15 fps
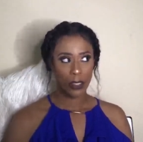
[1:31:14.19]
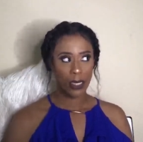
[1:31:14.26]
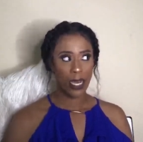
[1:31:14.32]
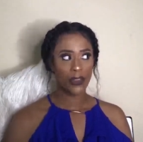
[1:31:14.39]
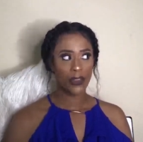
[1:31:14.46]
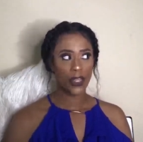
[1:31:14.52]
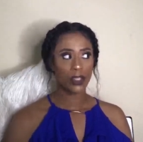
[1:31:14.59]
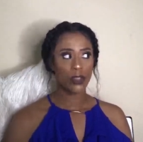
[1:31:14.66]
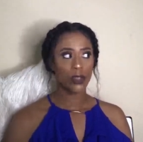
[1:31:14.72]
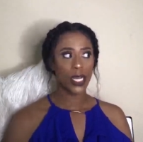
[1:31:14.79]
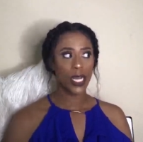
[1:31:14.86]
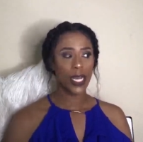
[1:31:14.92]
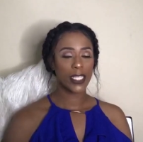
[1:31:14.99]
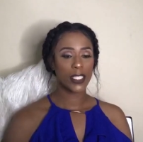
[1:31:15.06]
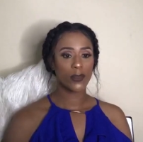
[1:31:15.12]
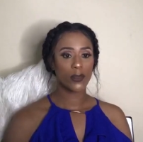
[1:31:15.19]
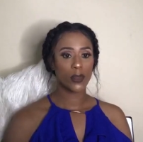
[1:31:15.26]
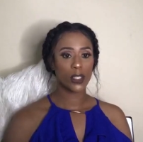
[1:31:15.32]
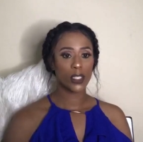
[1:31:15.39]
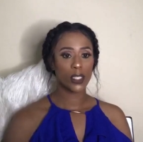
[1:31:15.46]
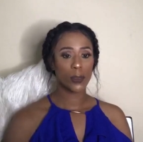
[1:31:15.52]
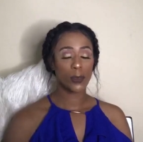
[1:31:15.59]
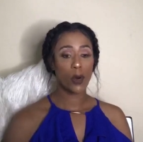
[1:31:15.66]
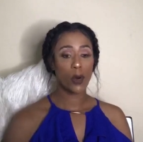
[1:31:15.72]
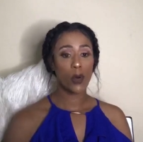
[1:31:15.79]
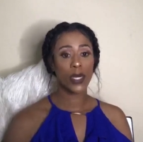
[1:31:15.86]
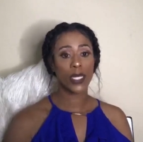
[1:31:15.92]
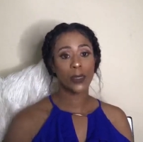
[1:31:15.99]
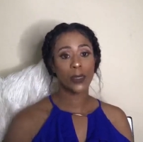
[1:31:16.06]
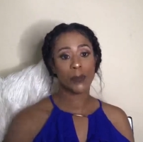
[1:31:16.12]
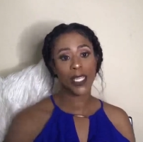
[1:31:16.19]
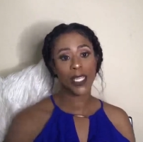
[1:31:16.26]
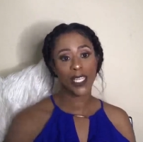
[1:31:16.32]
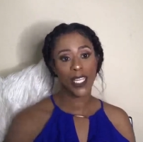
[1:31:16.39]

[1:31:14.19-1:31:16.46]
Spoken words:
I thank you guys for supporting me.